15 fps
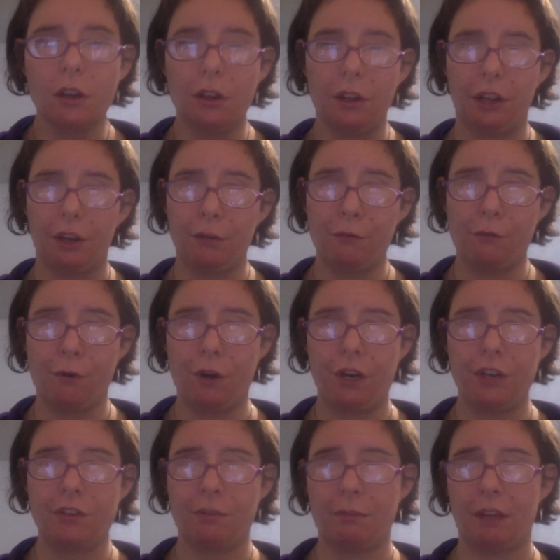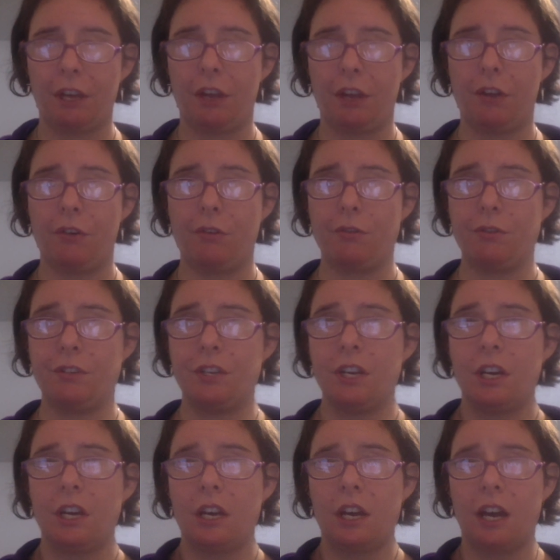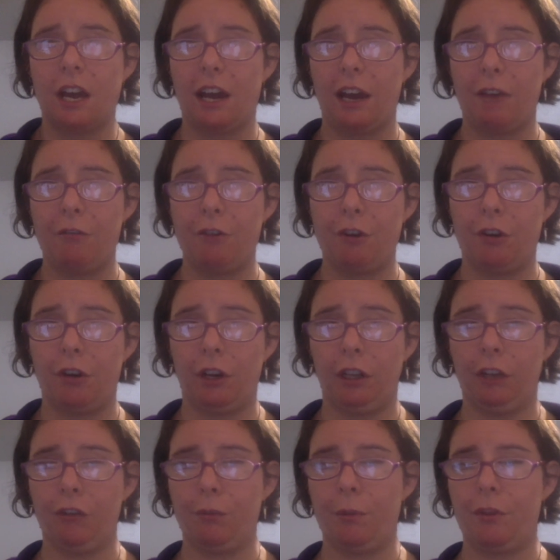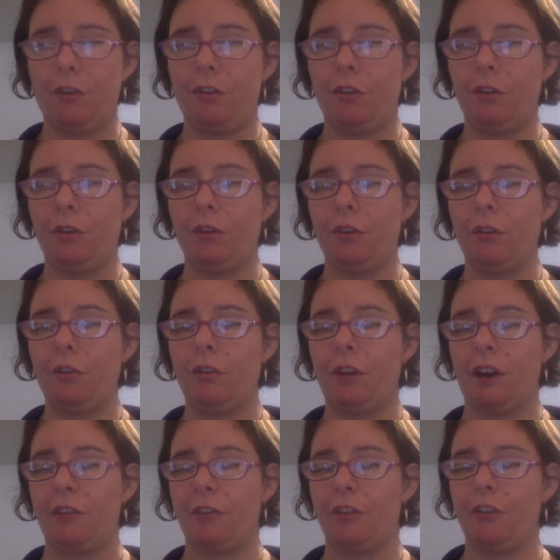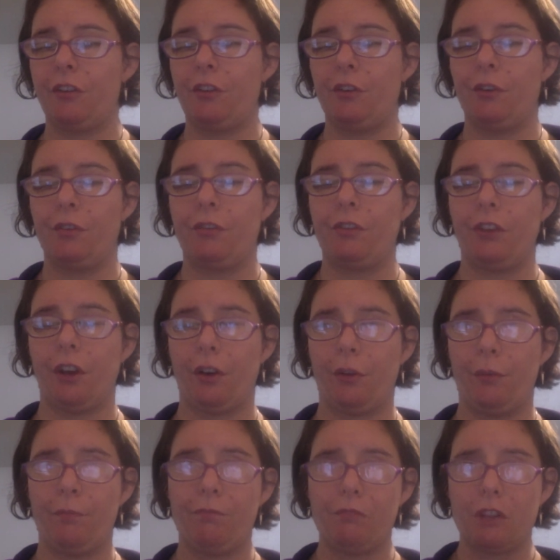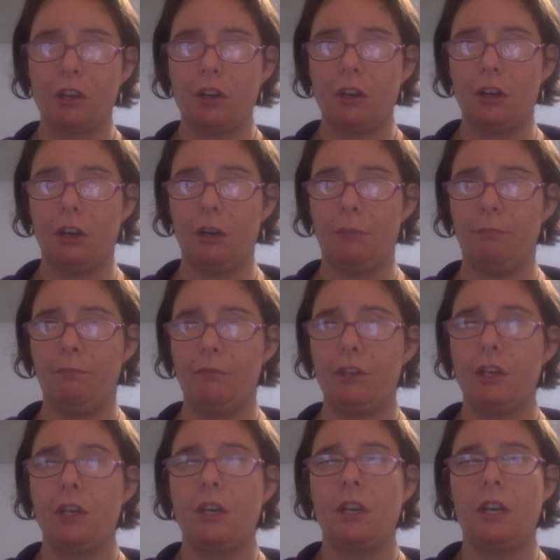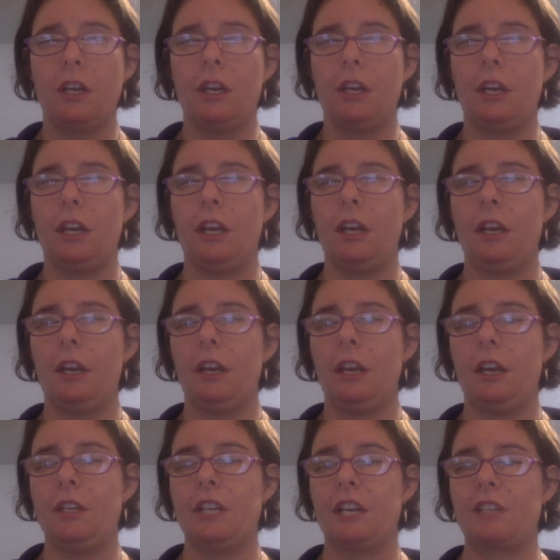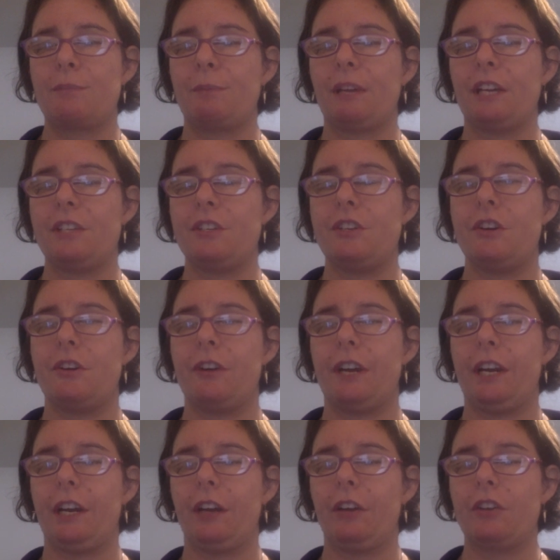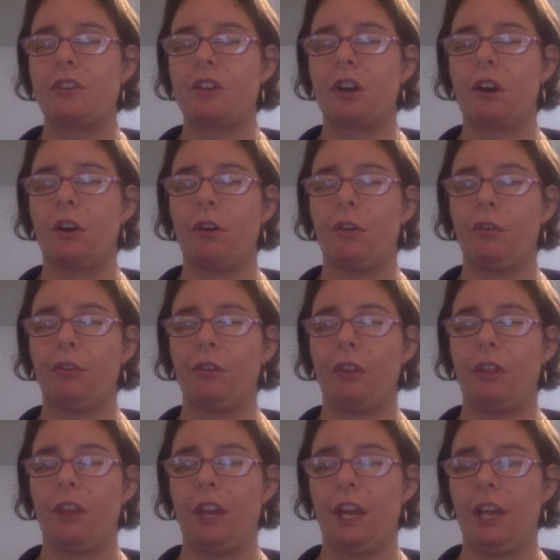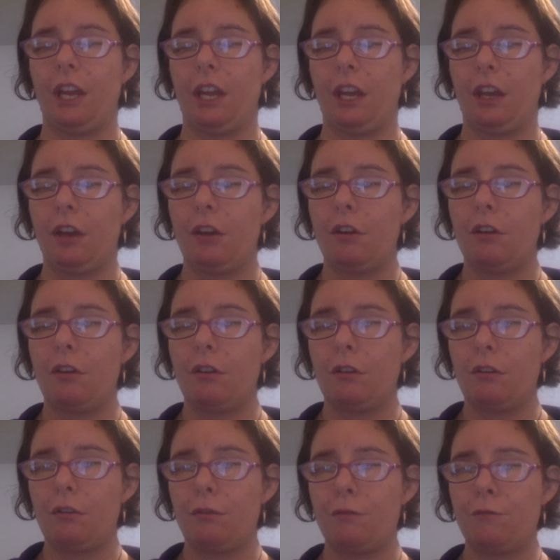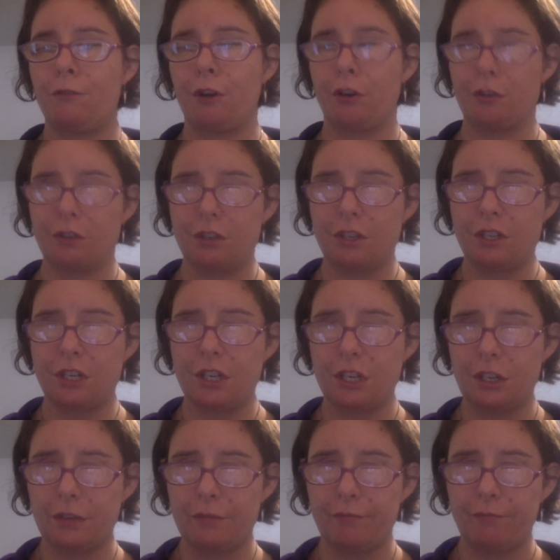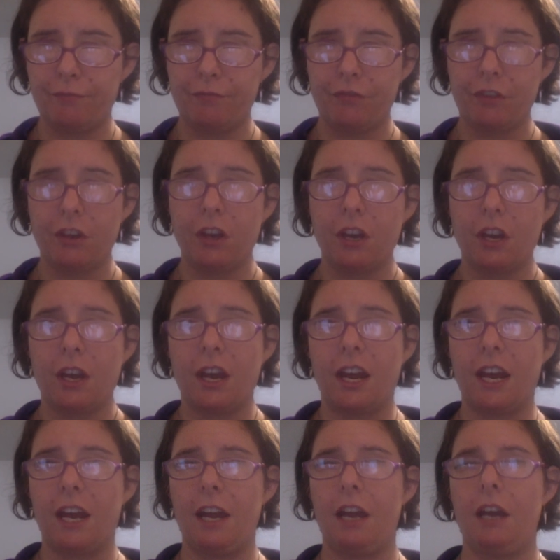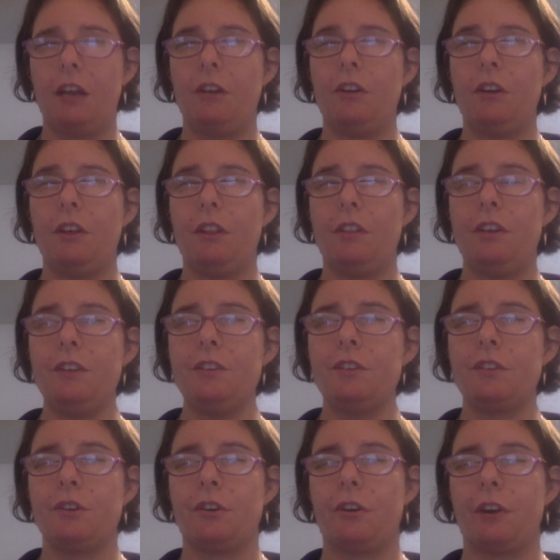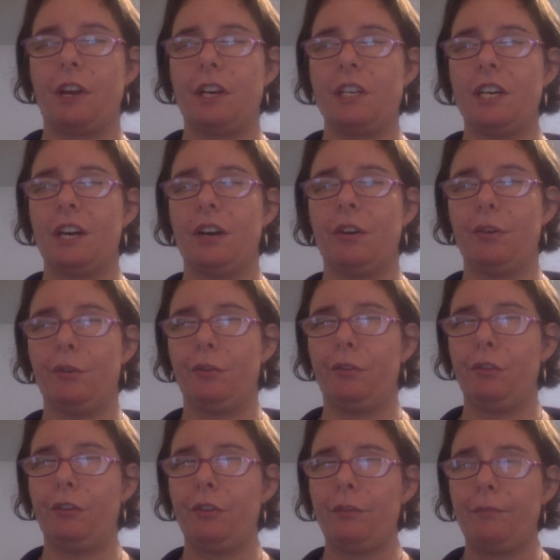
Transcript: like 40 something years after Elizabeth Tudor, after the Tudors, so um, it takes place during Charles the First. And this story tells